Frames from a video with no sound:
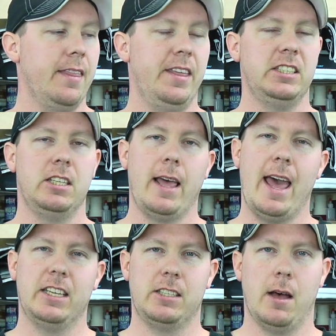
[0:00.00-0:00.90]
This
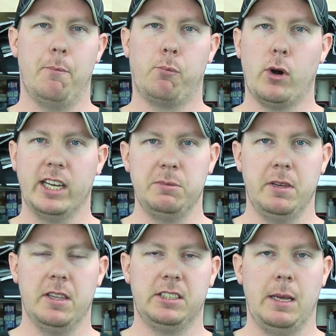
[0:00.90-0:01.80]
has
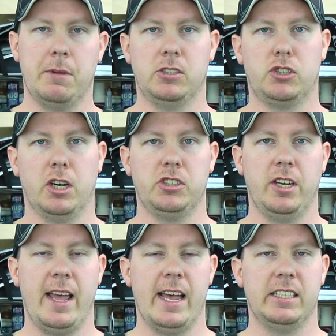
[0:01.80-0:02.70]
approximately the same
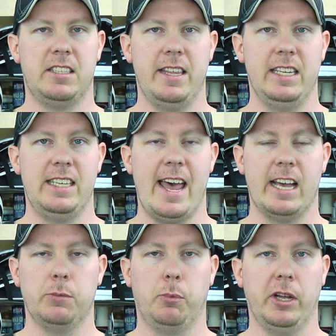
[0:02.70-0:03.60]
construction as the
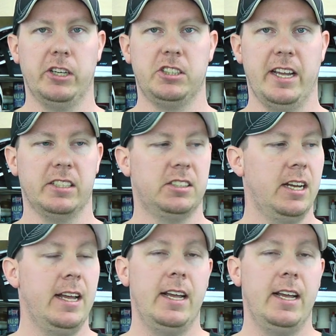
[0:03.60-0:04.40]
Tacx player sticks.